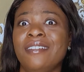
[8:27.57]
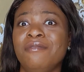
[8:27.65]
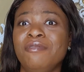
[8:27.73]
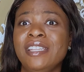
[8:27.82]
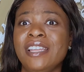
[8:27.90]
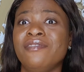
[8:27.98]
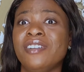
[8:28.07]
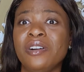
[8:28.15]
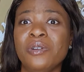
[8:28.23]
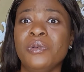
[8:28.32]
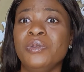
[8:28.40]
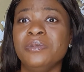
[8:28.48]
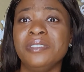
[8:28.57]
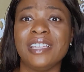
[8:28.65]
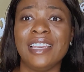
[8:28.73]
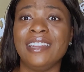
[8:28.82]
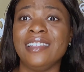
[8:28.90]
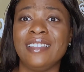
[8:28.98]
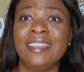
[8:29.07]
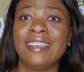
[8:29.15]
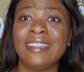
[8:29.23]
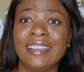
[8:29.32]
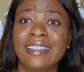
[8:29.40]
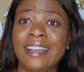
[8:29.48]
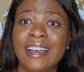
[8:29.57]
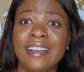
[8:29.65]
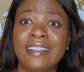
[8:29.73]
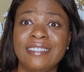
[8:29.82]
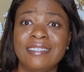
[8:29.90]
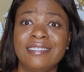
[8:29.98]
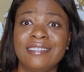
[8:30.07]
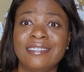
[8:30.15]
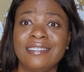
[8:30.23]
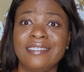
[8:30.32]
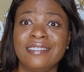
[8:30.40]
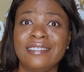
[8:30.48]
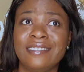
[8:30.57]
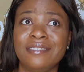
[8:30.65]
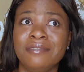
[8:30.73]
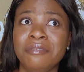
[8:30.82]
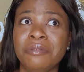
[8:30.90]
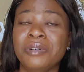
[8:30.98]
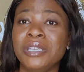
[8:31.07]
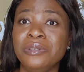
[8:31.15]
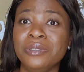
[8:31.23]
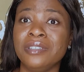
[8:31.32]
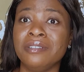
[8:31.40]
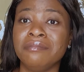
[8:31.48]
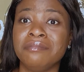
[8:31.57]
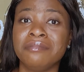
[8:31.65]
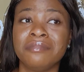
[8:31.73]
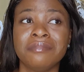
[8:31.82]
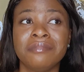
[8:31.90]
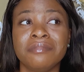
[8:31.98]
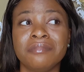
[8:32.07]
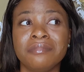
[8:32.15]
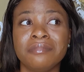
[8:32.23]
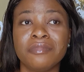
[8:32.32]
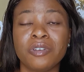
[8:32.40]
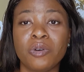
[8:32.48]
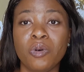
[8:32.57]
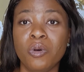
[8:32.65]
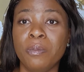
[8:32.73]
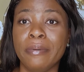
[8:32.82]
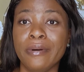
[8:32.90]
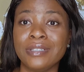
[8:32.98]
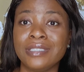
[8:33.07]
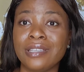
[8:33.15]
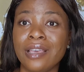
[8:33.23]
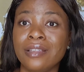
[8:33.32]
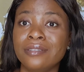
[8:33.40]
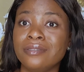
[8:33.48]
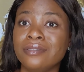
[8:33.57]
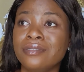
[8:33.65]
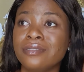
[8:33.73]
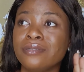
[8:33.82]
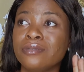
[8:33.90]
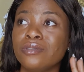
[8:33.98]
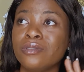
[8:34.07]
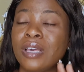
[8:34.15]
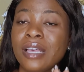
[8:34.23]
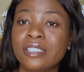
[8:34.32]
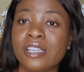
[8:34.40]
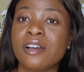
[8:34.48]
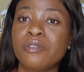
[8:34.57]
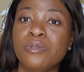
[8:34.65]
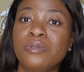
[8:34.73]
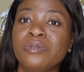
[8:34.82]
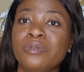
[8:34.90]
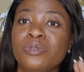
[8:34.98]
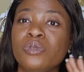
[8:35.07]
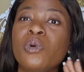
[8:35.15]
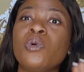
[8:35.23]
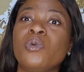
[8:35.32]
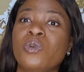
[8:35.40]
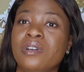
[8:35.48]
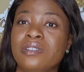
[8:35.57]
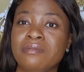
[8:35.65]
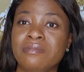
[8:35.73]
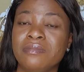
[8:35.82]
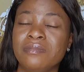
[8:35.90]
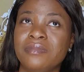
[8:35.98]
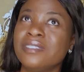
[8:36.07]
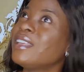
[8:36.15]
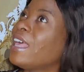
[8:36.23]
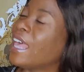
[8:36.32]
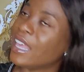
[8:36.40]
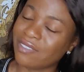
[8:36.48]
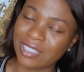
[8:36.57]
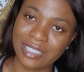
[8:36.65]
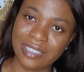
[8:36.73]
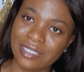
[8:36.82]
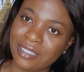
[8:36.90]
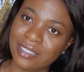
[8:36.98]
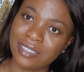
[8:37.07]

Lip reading: We never owned anything like that. We were using coal pots and charcoal to cook ever since.